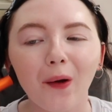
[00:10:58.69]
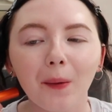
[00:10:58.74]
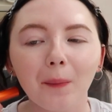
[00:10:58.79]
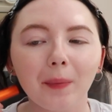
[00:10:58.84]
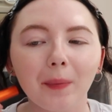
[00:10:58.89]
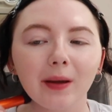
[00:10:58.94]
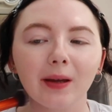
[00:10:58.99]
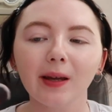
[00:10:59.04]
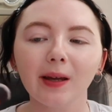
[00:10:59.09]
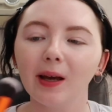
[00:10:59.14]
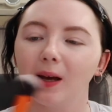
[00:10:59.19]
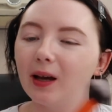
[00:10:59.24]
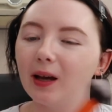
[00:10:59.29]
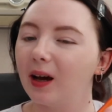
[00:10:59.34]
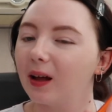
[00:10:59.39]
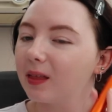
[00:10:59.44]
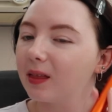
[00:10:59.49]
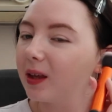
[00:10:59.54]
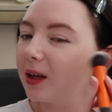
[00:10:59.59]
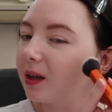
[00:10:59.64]
But yeah,
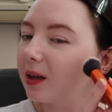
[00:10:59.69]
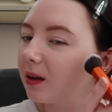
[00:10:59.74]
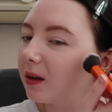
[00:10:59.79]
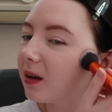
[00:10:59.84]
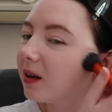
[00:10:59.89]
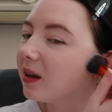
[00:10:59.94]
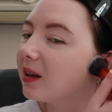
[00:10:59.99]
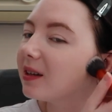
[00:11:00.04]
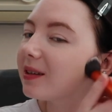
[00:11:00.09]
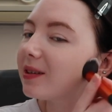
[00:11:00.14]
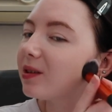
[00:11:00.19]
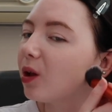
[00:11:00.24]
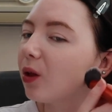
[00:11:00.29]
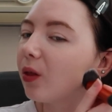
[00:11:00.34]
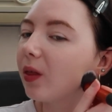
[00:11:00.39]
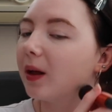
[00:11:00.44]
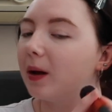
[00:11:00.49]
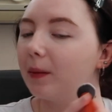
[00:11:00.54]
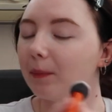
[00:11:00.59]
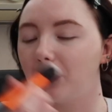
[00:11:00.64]
I think it's not
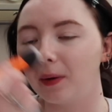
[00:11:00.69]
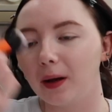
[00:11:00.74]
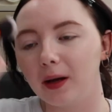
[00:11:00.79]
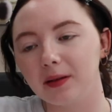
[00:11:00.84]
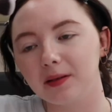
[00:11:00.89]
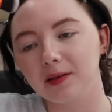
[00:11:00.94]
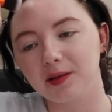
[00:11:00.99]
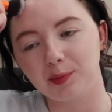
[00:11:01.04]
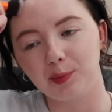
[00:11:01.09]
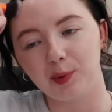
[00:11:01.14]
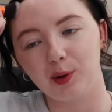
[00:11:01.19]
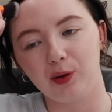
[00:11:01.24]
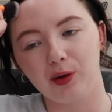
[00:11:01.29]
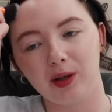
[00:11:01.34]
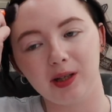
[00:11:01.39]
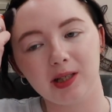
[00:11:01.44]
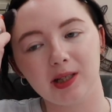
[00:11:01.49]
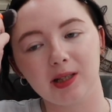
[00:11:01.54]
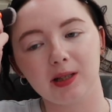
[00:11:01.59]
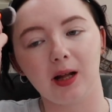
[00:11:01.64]
that bad, to be
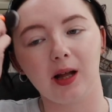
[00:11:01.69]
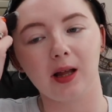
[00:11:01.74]
honest.